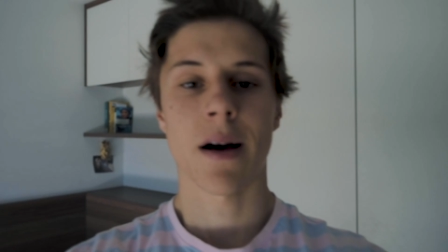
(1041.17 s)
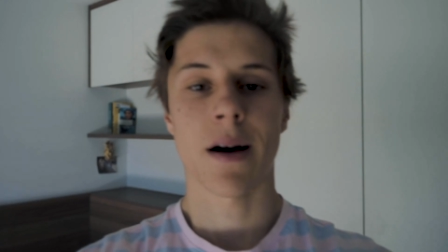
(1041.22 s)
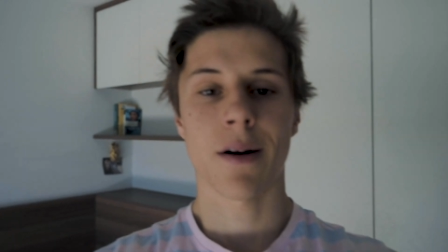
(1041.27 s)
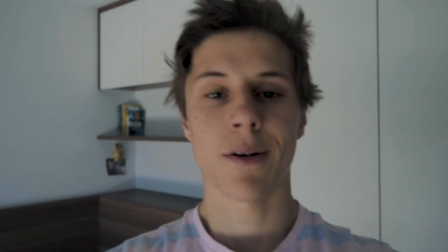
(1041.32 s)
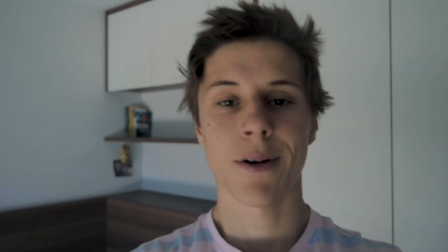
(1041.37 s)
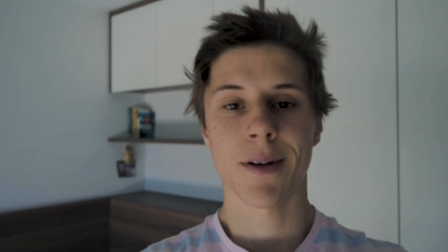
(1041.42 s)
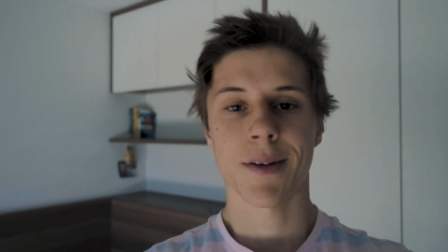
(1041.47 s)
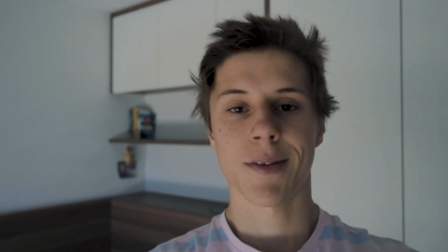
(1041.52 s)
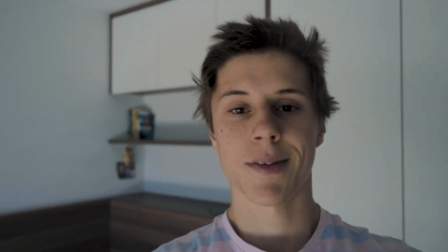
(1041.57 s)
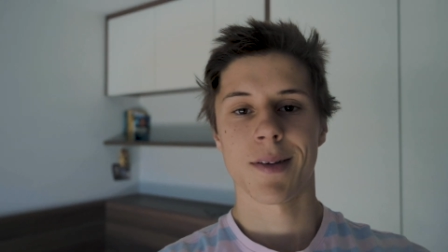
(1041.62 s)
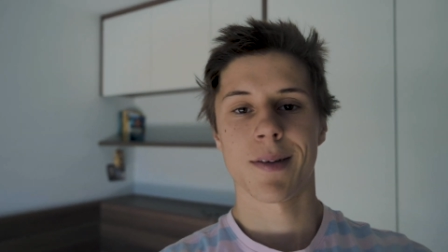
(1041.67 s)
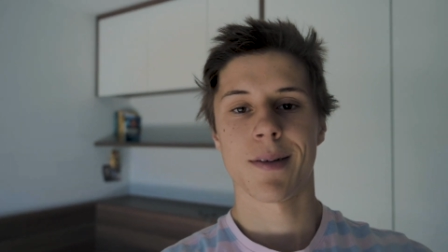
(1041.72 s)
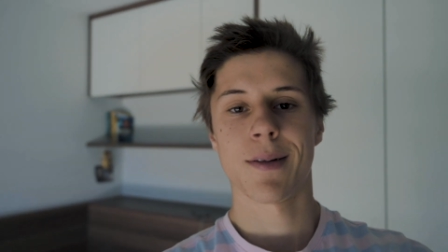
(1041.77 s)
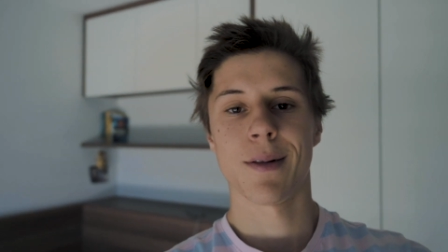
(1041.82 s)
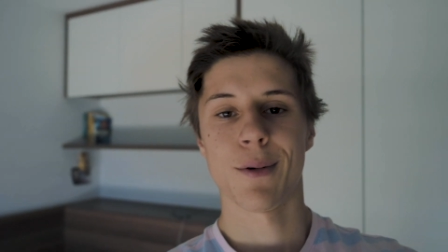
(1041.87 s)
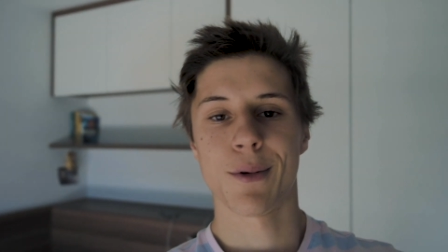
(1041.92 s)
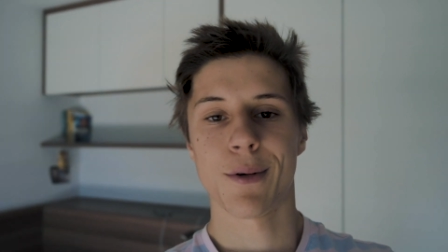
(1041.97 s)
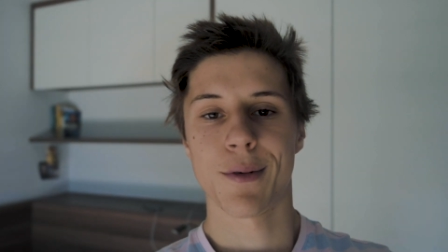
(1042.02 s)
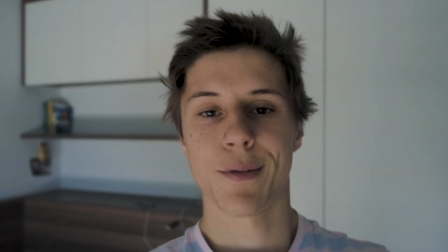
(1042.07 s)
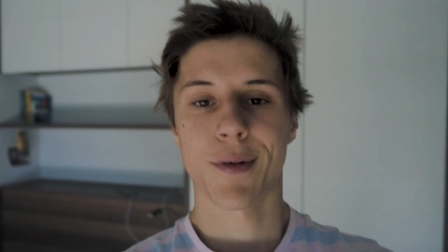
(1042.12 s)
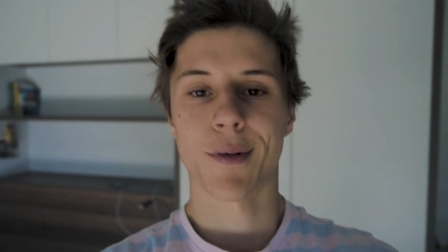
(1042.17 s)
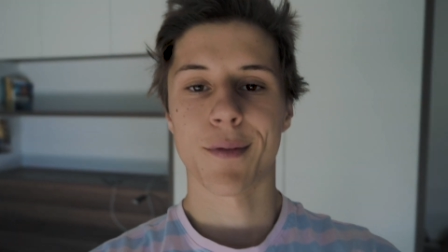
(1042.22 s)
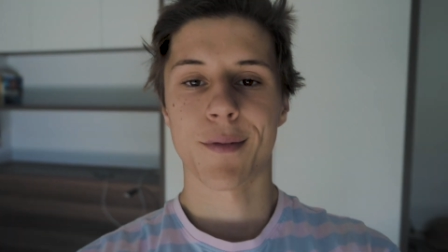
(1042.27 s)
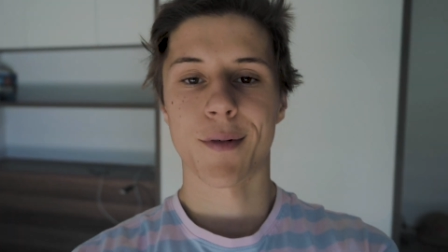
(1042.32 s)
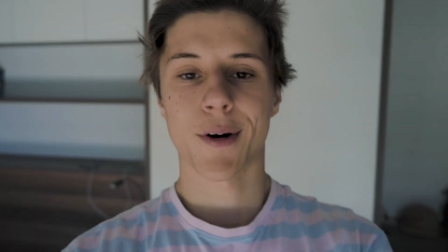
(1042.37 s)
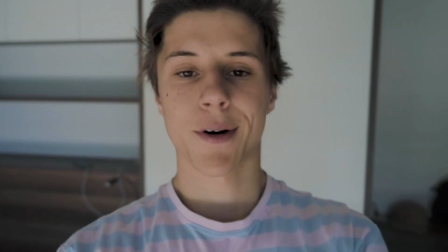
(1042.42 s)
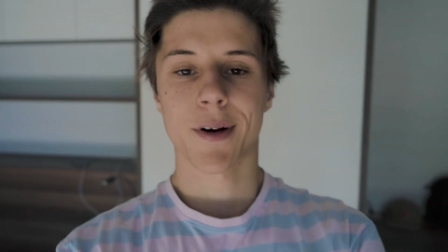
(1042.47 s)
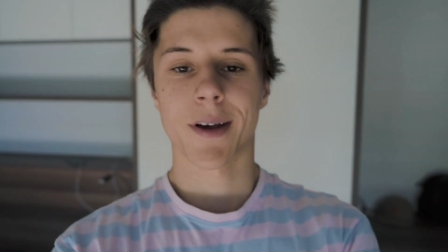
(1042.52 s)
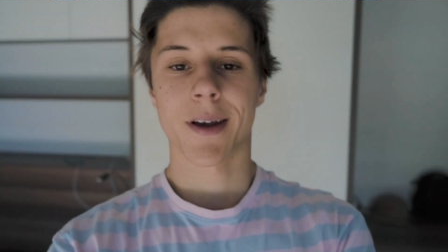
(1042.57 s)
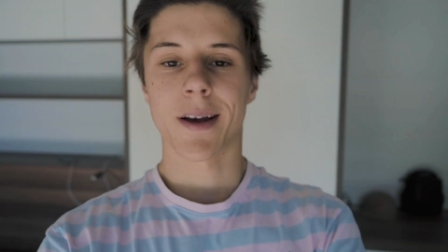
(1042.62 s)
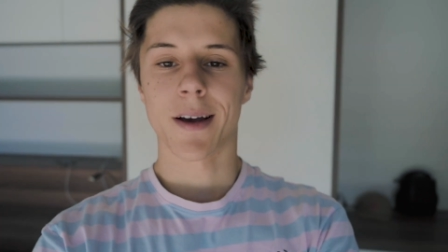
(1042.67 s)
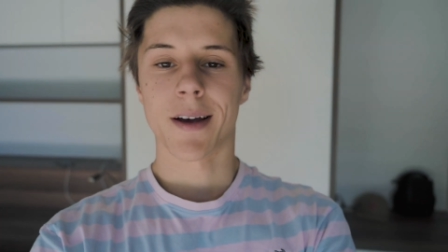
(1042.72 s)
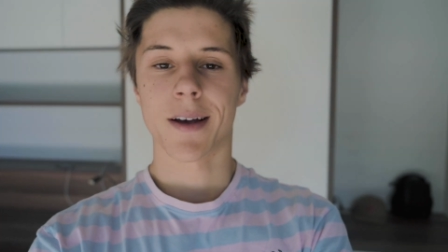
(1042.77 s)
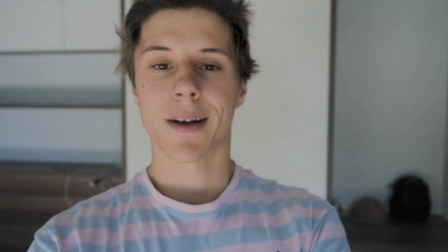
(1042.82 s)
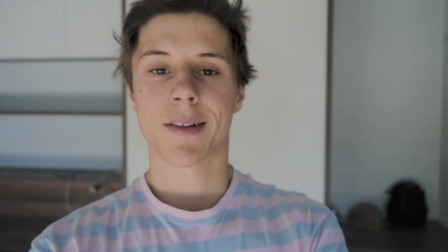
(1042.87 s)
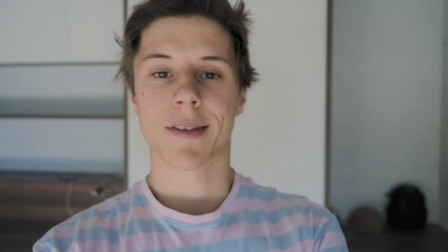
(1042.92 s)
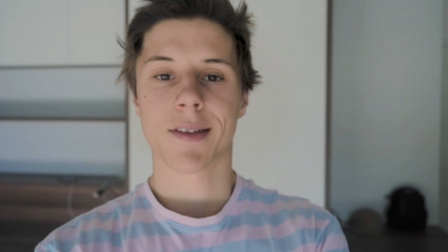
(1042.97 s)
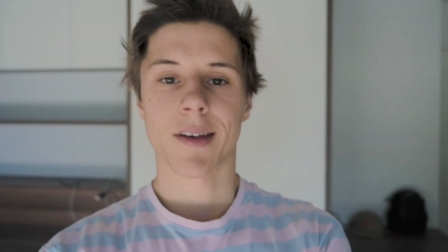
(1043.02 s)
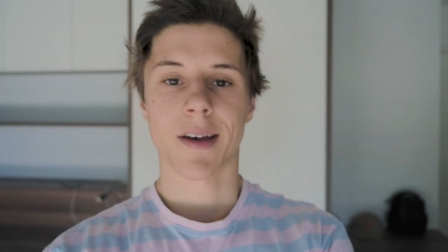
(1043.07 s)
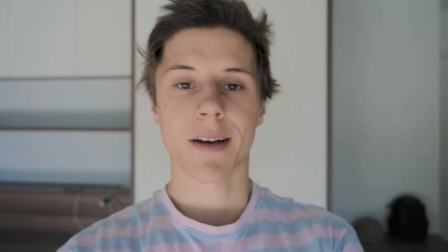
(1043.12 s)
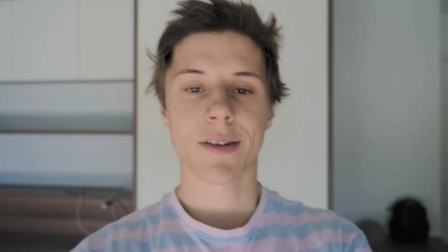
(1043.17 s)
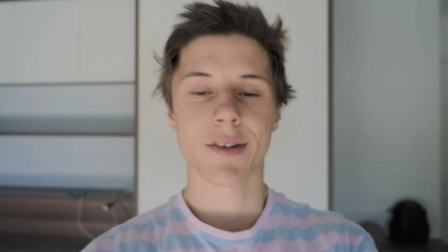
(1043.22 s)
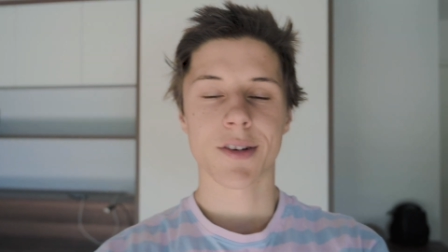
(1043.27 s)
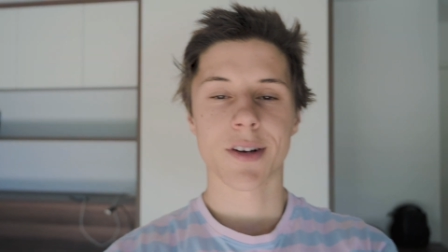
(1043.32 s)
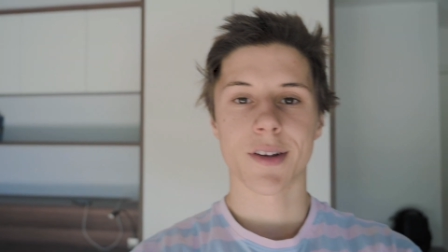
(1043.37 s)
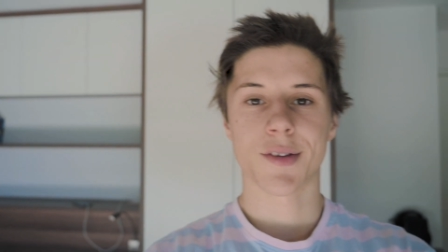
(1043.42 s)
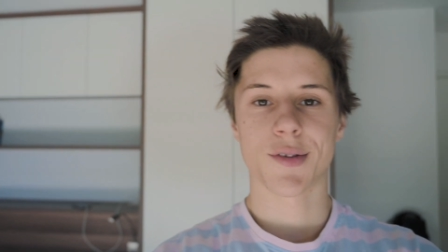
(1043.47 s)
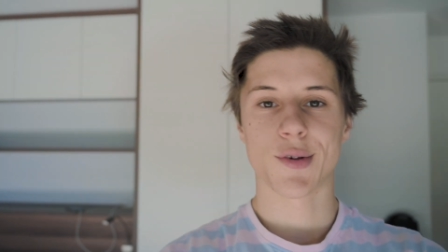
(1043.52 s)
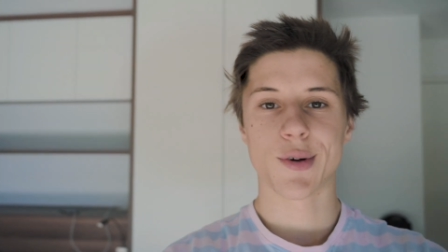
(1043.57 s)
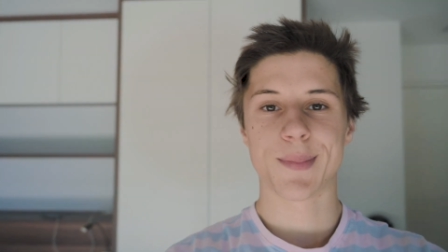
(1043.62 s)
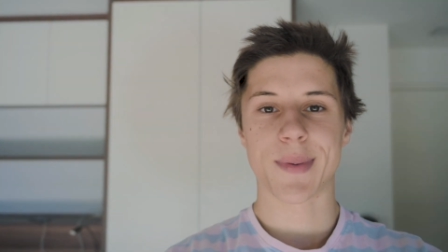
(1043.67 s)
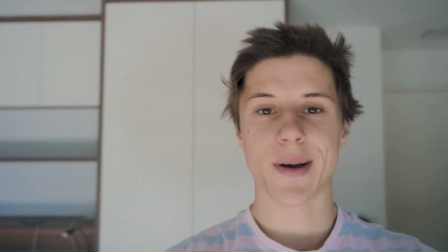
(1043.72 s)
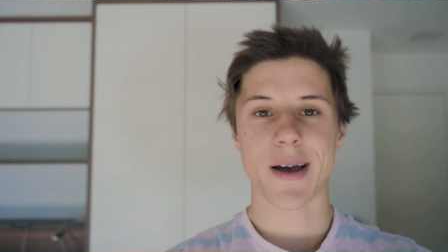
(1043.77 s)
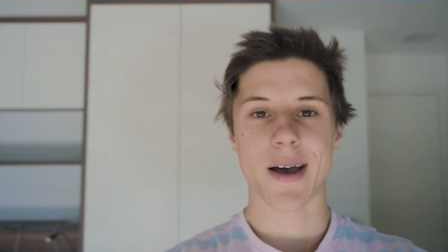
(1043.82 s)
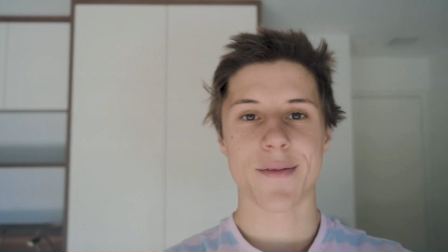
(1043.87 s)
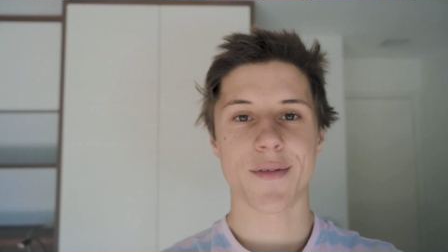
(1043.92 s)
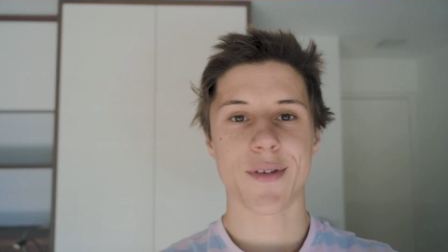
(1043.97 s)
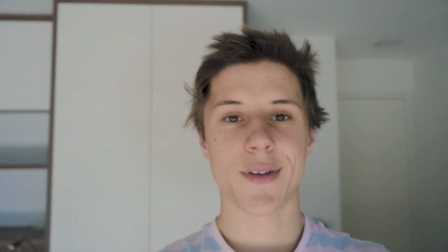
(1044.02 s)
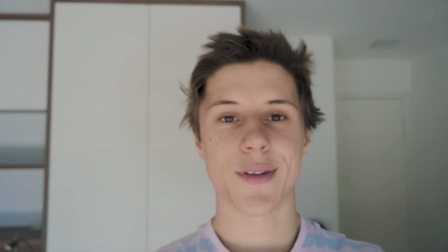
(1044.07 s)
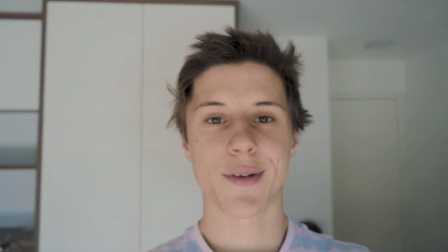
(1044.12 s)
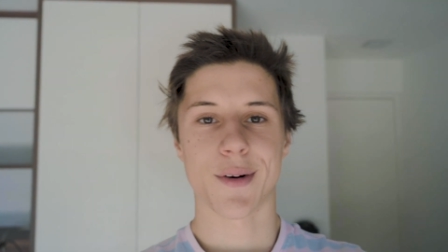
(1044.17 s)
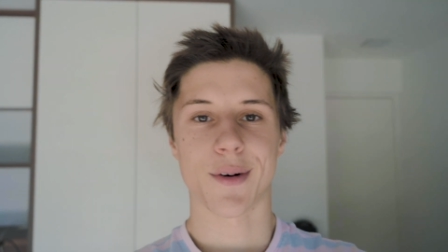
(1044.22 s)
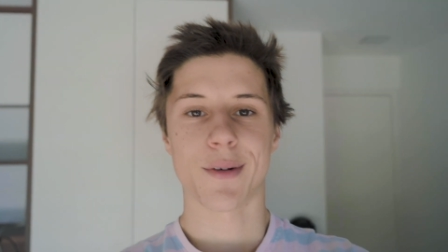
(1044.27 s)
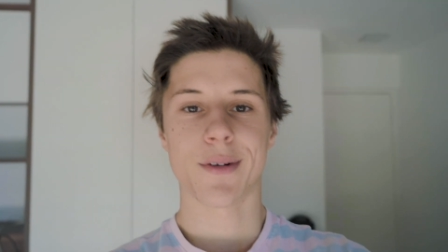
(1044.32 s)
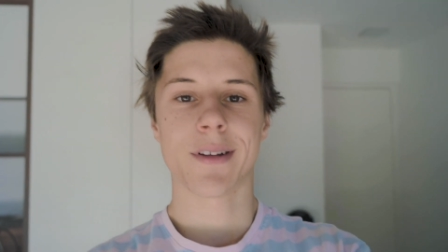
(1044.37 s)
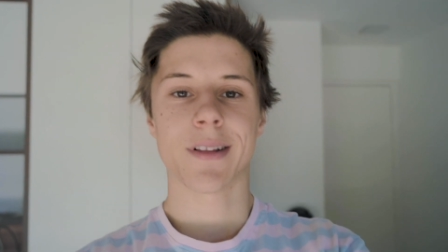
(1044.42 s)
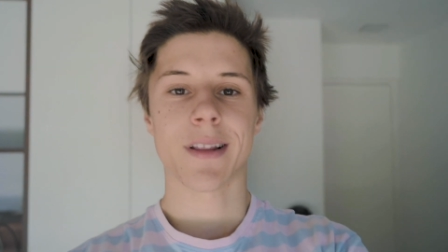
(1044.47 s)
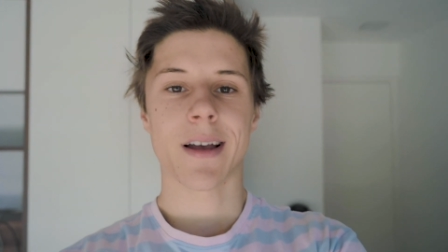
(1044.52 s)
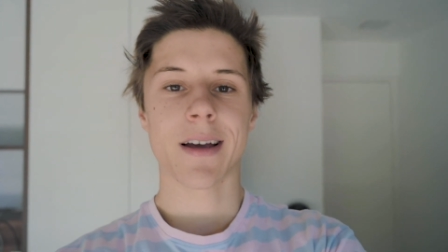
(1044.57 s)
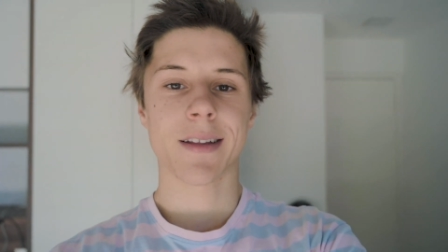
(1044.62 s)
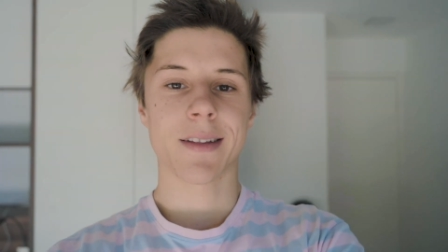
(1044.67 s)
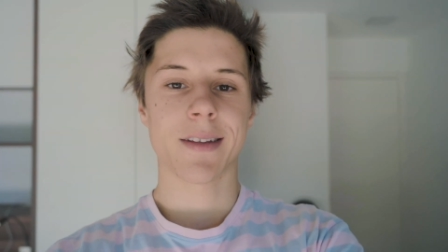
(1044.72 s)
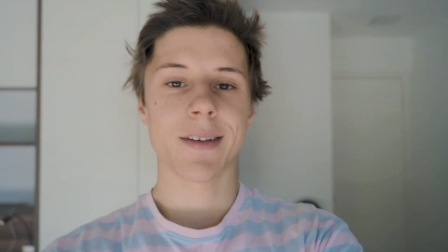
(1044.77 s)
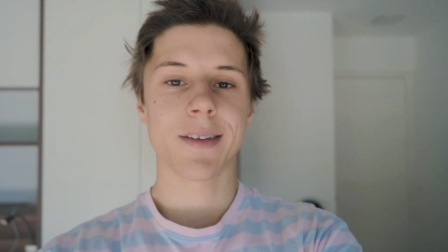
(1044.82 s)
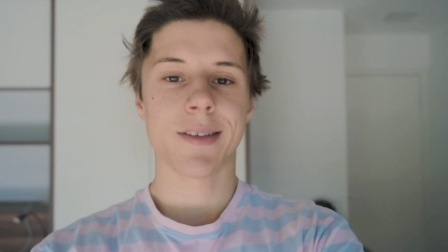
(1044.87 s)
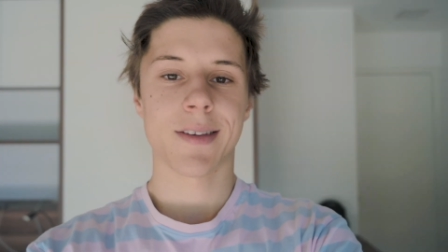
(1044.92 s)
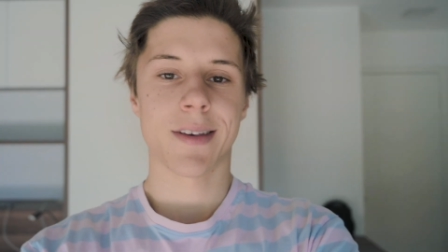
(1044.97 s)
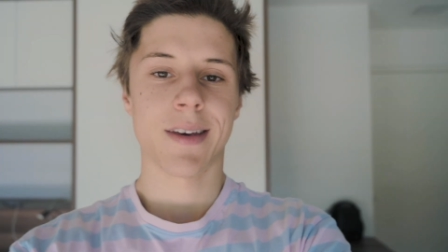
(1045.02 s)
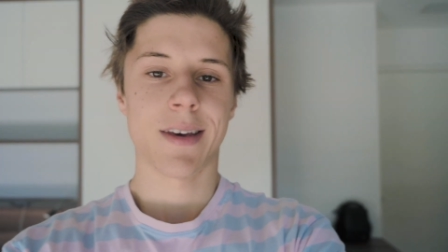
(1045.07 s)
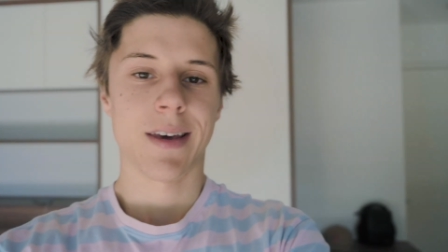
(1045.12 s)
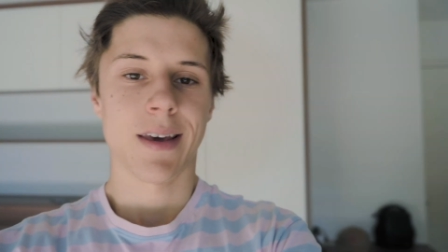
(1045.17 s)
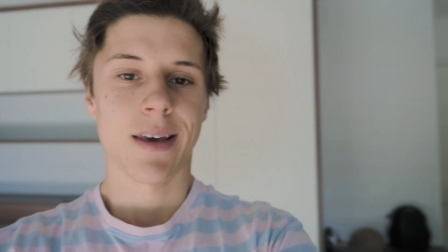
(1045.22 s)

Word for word: How does this look for vlogging? It's actually super heavy to hold it like this,